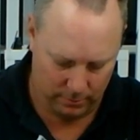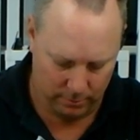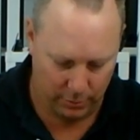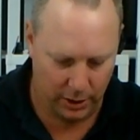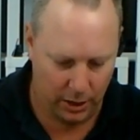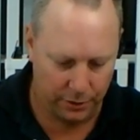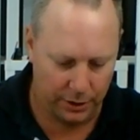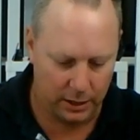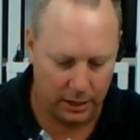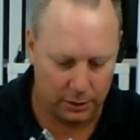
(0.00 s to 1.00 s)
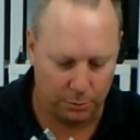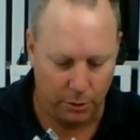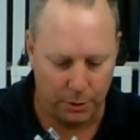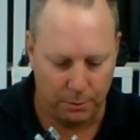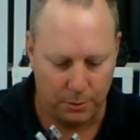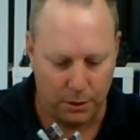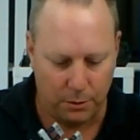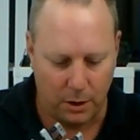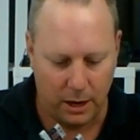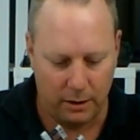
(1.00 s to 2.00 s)
But yeah, I think that's probably a better
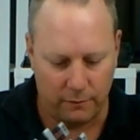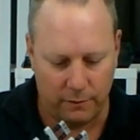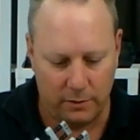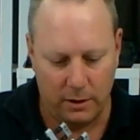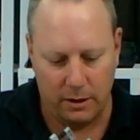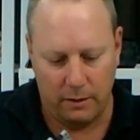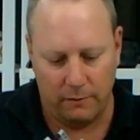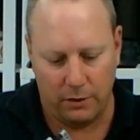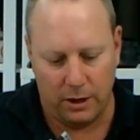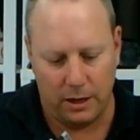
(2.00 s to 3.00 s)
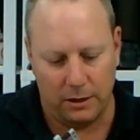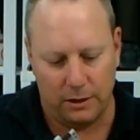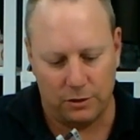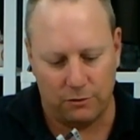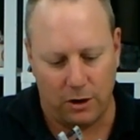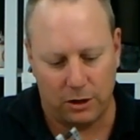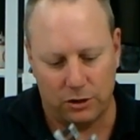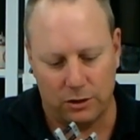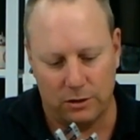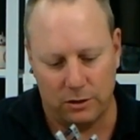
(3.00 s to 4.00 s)
way of you can get the
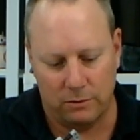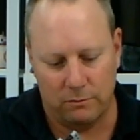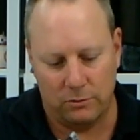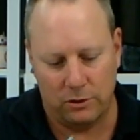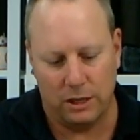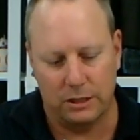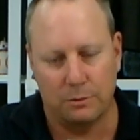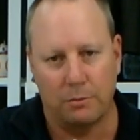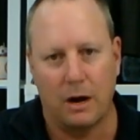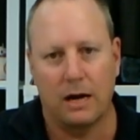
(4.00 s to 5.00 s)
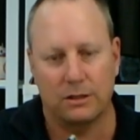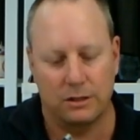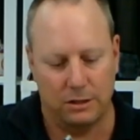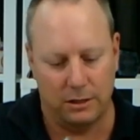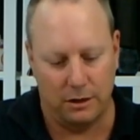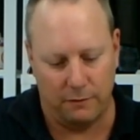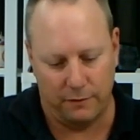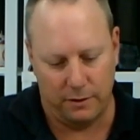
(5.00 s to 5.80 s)
instructions and chase the parts yourself.